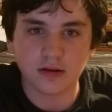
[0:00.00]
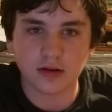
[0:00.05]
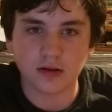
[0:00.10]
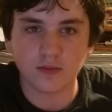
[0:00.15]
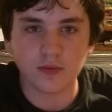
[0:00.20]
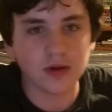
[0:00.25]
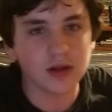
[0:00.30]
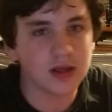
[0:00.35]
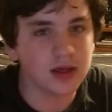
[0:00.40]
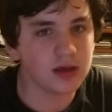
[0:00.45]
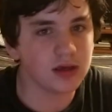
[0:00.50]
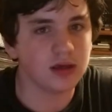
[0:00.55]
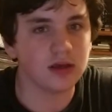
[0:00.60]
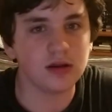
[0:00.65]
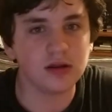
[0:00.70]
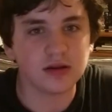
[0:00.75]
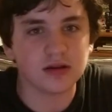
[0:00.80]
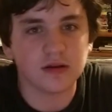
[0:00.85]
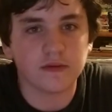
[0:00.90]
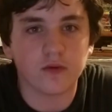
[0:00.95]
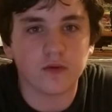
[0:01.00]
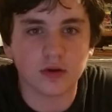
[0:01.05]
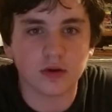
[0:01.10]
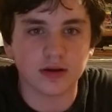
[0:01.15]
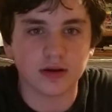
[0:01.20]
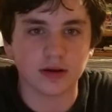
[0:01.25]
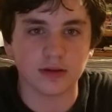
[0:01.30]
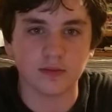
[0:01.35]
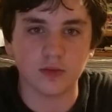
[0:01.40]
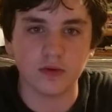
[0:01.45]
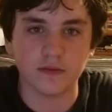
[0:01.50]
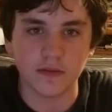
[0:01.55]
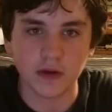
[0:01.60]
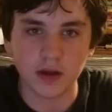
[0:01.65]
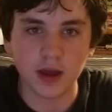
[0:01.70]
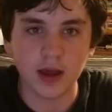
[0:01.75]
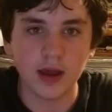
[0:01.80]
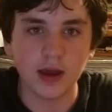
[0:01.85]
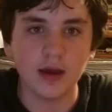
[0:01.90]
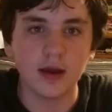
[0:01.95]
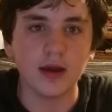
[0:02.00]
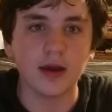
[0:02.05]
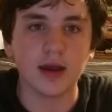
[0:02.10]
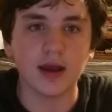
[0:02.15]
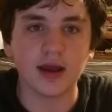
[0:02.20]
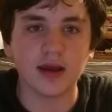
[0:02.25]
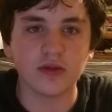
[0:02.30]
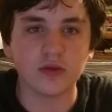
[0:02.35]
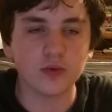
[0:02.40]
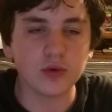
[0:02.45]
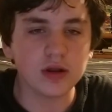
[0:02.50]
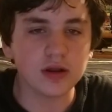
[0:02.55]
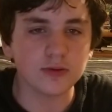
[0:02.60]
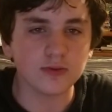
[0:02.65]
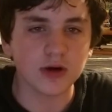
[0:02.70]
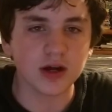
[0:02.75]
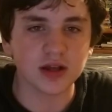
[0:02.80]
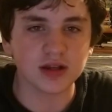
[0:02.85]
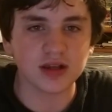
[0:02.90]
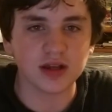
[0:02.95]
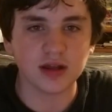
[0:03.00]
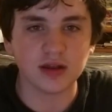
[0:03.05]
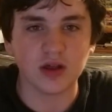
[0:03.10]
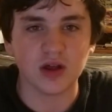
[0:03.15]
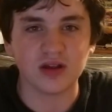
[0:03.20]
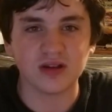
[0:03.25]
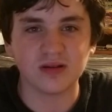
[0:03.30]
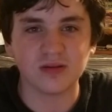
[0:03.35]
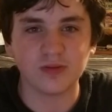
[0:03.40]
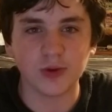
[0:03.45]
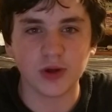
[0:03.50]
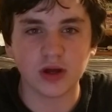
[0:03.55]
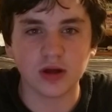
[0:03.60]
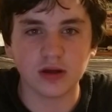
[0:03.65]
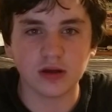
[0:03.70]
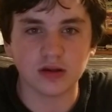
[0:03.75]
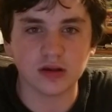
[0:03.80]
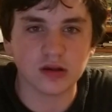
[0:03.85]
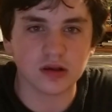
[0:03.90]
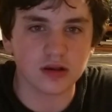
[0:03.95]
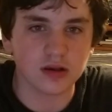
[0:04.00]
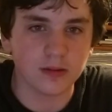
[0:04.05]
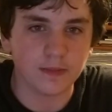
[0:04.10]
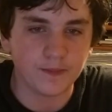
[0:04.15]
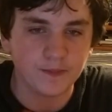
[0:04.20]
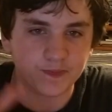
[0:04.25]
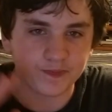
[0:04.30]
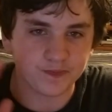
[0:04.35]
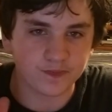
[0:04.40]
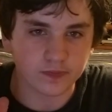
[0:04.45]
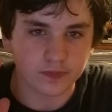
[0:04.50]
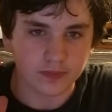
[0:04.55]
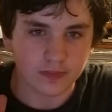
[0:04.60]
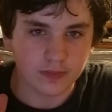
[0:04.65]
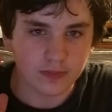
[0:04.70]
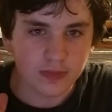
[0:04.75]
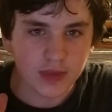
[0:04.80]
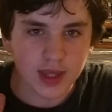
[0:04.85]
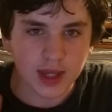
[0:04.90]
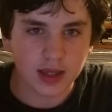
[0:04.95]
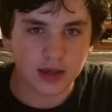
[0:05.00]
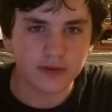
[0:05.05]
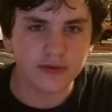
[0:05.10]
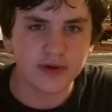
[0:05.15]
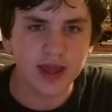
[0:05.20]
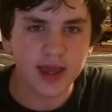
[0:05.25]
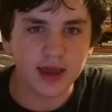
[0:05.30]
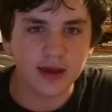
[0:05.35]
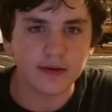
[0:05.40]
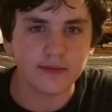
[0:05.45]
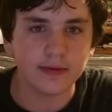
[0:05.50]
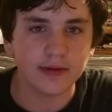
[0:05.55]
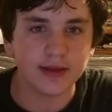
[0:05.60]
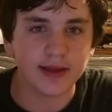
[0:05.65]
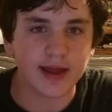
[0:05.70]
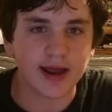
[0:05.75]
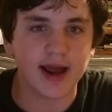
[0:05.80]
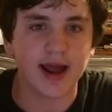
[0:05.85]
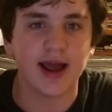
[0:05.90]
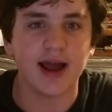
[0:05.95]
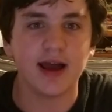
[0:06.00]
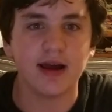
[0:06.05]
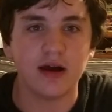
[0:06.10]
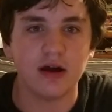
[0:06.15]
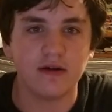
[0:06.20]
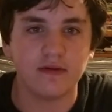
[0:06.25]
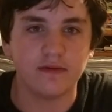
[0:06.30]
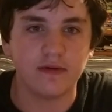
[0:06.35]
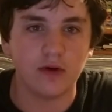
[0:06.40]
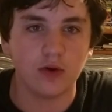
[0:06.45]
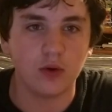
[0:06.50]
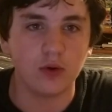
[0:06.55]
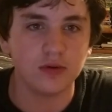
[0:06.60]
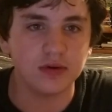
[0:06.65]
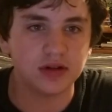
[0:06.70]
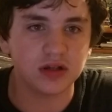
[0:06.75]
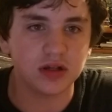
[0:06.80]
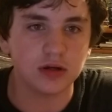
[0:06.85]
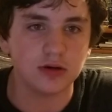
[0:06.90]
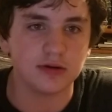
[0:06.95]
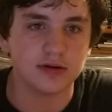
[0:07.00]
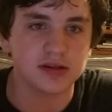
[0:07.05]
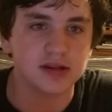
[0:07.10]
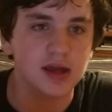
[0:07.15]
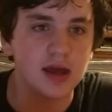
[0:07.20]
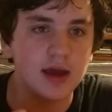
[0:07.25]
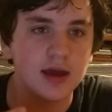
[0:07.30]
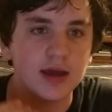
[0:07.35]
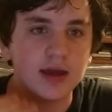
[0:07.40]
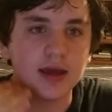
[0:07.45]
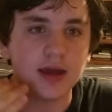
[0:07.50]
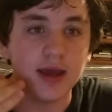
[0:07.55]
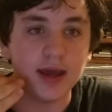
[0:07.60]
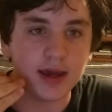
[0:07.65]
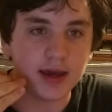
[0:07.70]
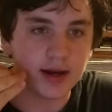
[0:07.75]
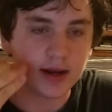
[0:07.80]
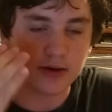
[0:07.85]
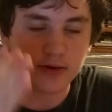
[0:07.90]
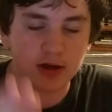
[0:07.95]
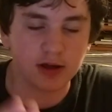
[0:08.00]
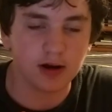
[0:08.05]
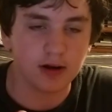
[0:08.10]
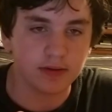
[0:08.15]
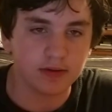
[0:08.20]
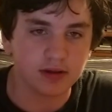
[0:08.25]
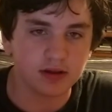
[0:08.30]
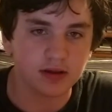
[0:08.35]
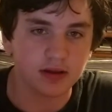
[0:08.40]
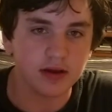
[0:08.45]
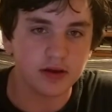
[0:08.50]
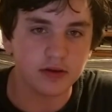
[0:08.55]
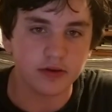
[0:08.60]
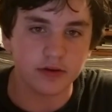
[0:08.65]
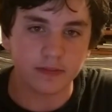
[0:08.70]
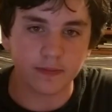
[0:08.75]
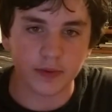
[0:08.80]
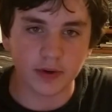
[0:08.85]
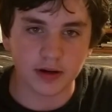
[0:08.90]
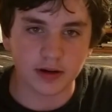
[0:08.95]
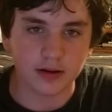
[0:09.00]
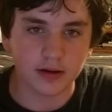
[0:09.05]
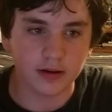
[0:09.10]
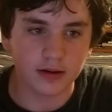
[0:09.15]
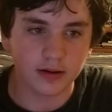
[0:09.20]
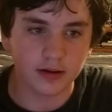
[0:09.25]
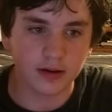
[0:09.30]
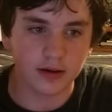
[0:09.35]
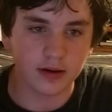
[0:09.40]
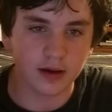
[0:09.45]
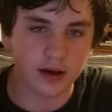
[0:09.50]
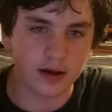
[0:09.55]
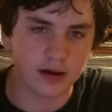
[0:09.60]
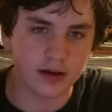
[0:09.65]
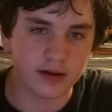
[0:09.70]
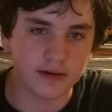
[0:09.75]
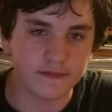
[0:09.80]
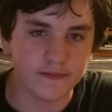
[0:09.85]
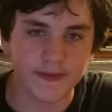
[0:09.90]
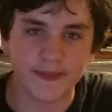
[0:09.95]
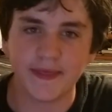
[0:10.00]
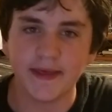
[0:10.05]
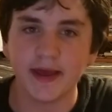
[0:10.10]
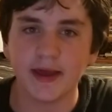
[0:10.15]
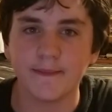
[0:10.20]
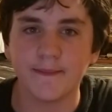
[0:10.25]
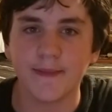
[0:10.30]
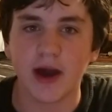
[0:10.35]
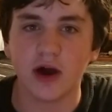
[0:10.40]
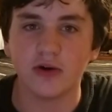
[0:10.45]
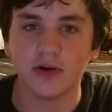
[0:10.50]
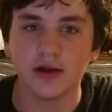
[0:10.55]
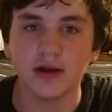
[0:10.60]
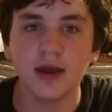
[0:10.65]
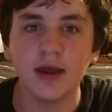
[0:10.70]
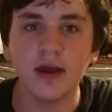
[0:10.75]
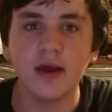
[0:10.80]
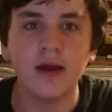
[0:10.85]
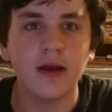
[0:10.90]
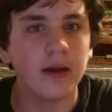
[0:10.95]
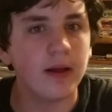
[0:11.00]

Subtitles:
So really, it is a versus movie. And the reason why I say that is because you can't really have a whole series, and I'll get on this later, but if you think about it,